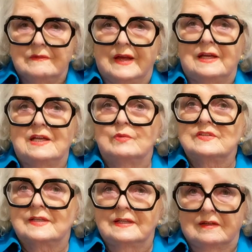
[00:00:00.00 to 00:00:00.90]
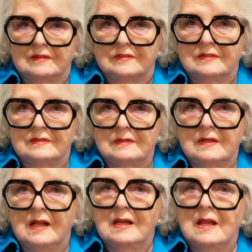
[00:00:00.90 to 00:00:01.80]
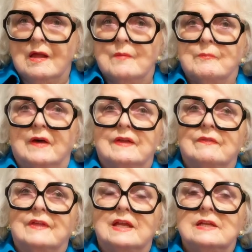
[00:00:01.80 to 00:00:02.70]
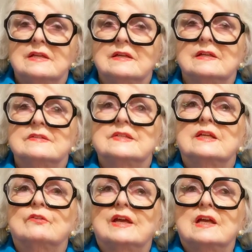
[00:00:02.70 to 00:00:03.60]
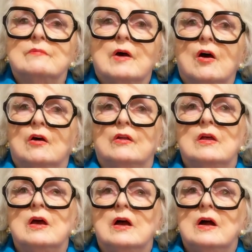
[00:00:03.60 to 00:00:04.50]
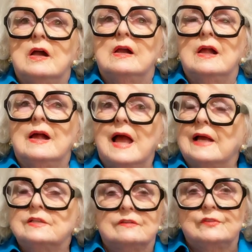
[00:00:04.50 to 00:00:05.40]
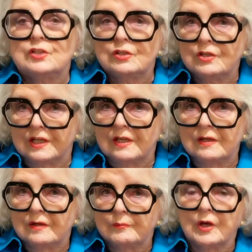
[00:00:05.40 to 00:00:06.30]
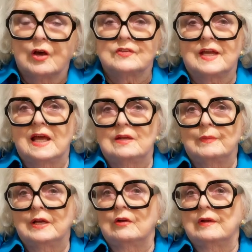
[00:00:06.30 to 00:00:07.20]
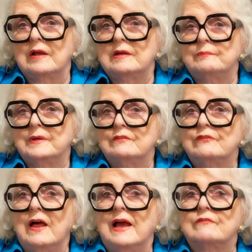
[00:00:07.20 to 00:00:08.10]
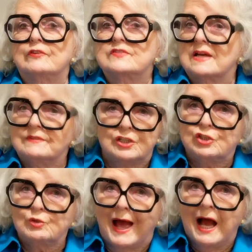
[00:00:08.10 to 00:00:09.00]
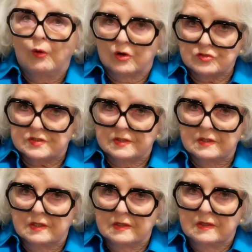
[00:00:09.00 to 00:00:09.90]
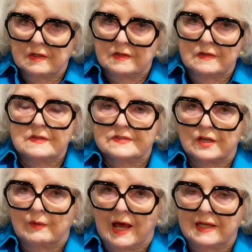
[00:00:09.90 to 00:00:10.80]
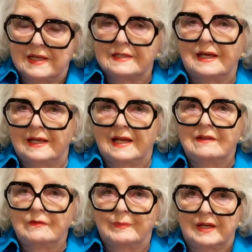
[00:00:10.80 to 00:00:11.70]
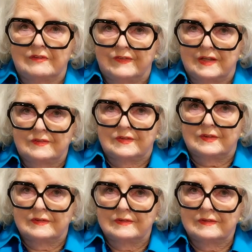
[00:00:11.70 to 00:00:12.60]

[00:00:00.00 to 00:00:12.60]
that he was killed, but they didn't consider him on active duty because he hadn't been flying for 72 hours. So I didn't get any of the benefits.